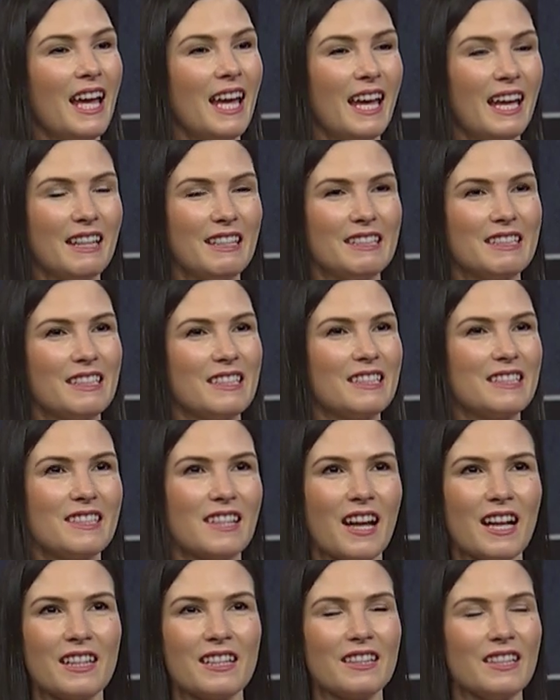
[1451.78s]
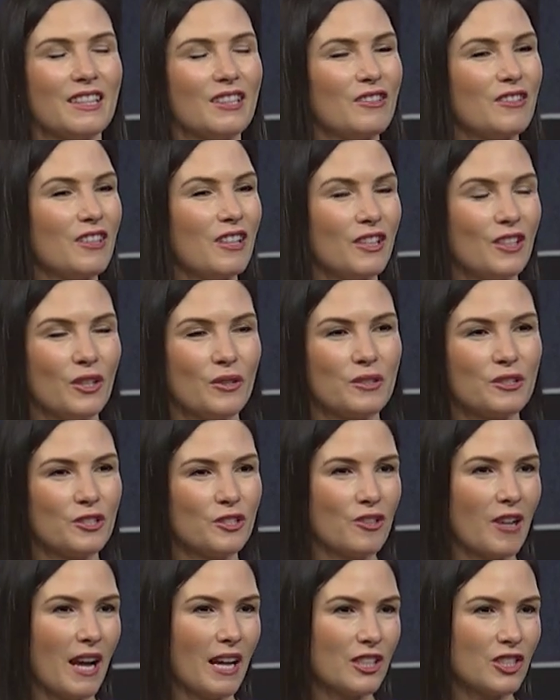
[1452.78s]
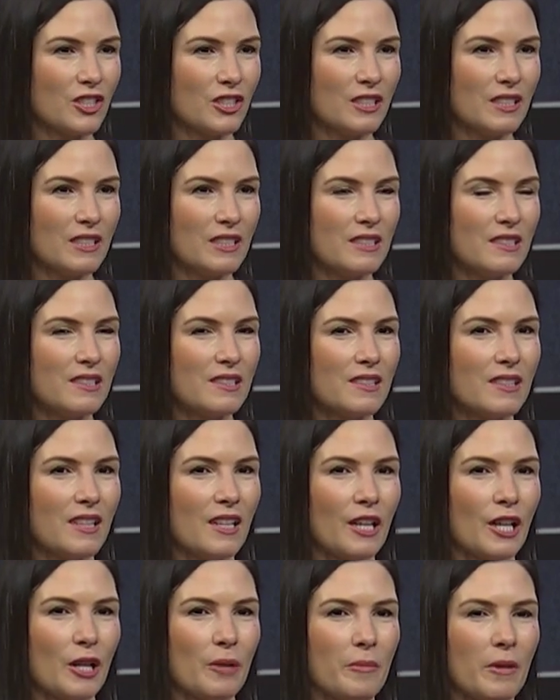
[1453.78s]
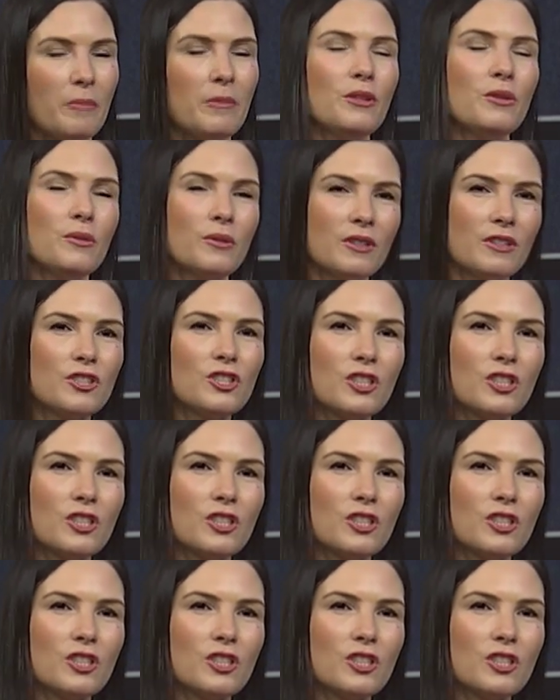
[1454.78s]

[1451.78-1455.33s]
And it's silent. There are no distractions. I mean, you can